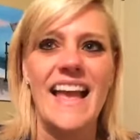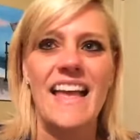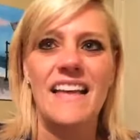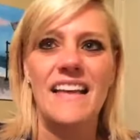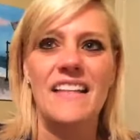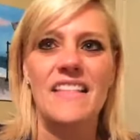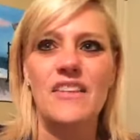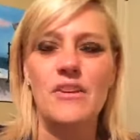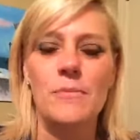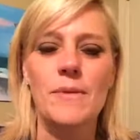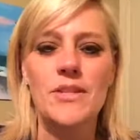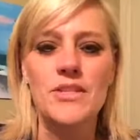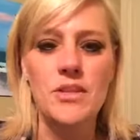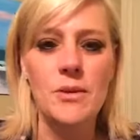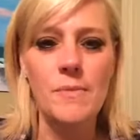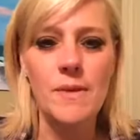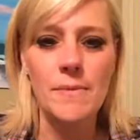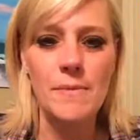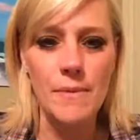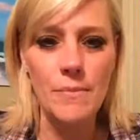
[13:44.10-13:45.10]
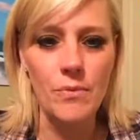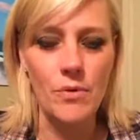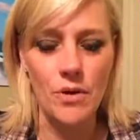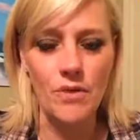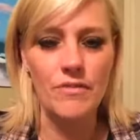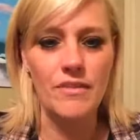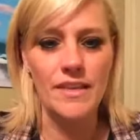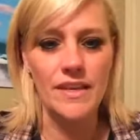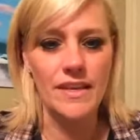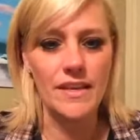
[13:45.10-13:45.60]
There have been so many people
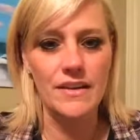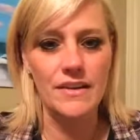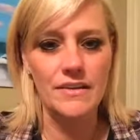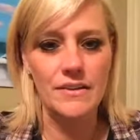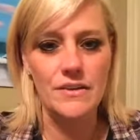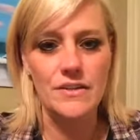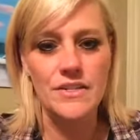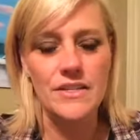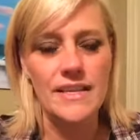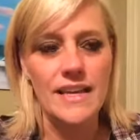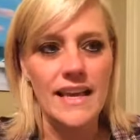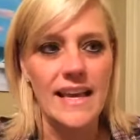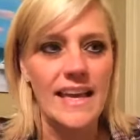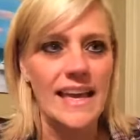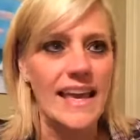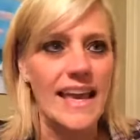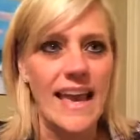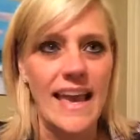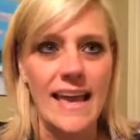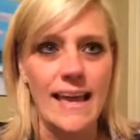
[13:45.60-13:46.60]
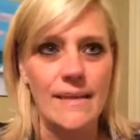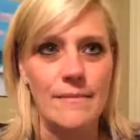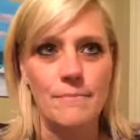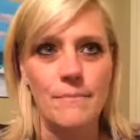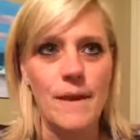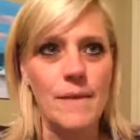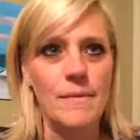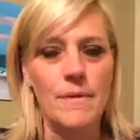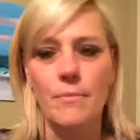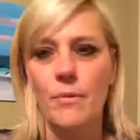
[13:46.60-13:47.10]
over the years, and
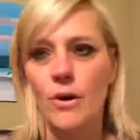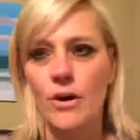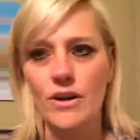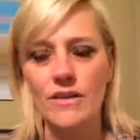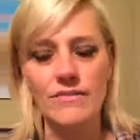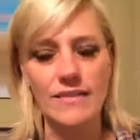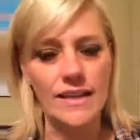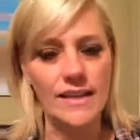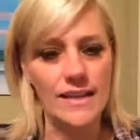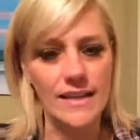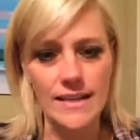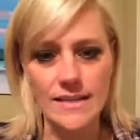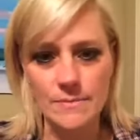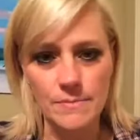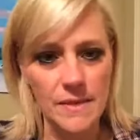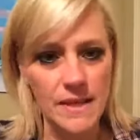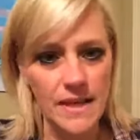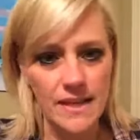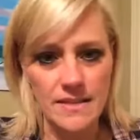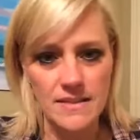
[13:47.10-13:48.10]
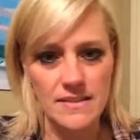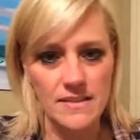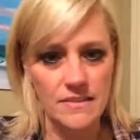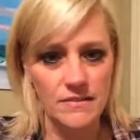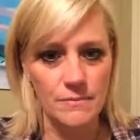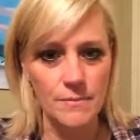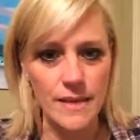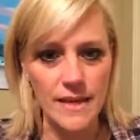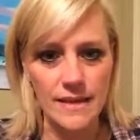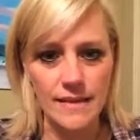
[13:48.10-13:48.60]
maybe part of it is because of
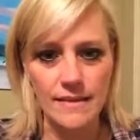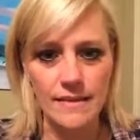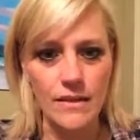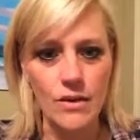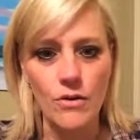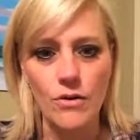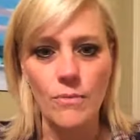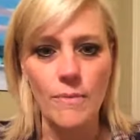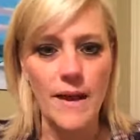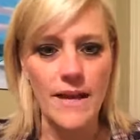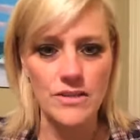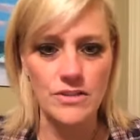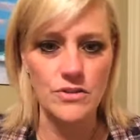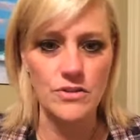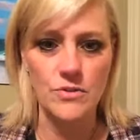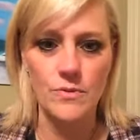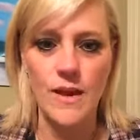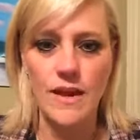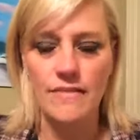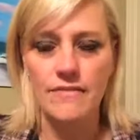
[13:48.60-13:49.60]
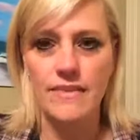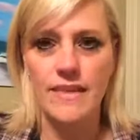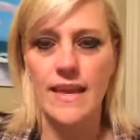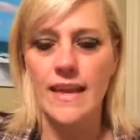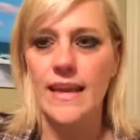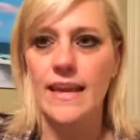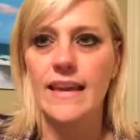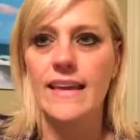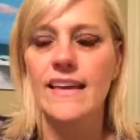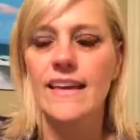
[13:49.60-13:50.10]
being the whole pastor's wife
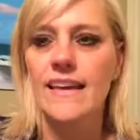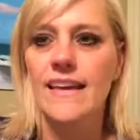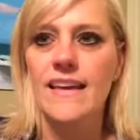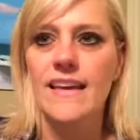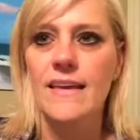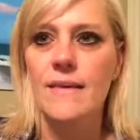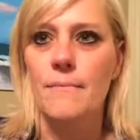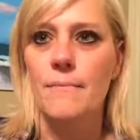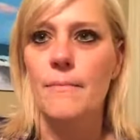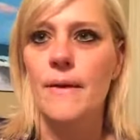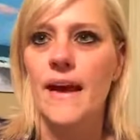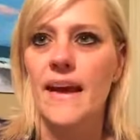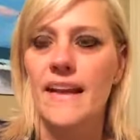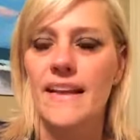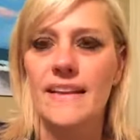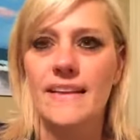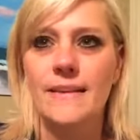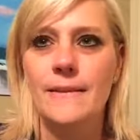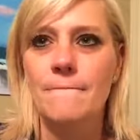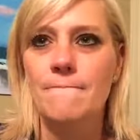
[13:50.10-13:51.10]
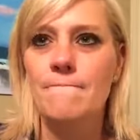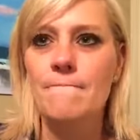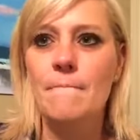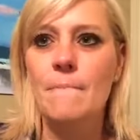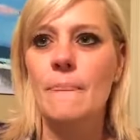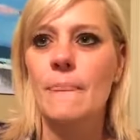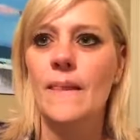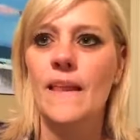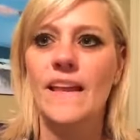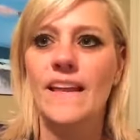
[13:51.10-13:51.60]
thing, but
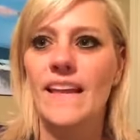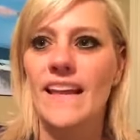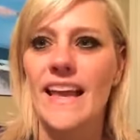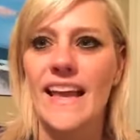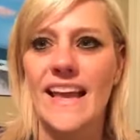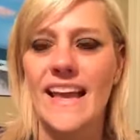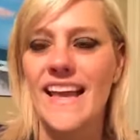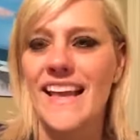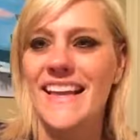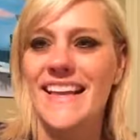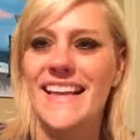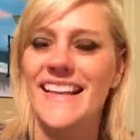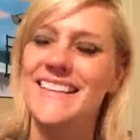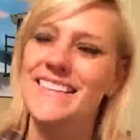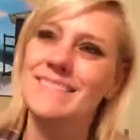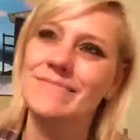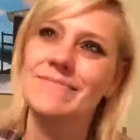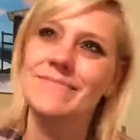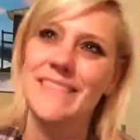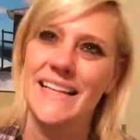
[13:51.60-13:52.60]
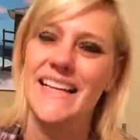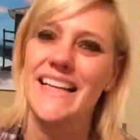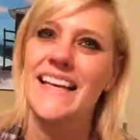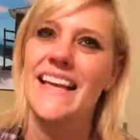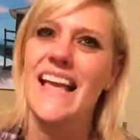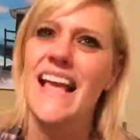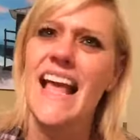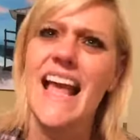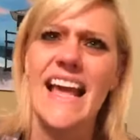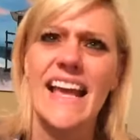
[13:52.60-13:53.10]
I
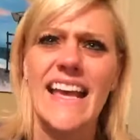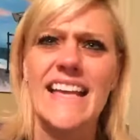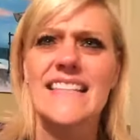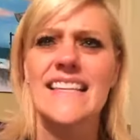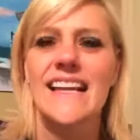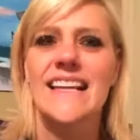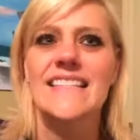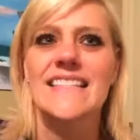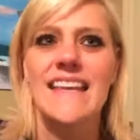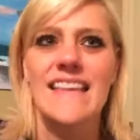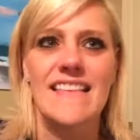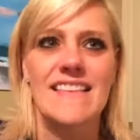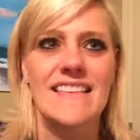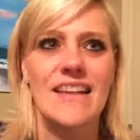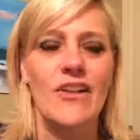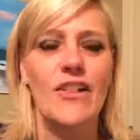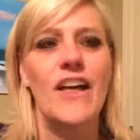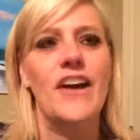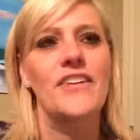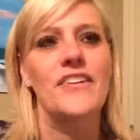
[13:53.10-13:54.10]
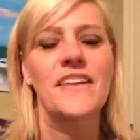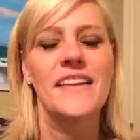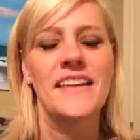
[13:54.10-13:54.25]
guess I can say this out loud.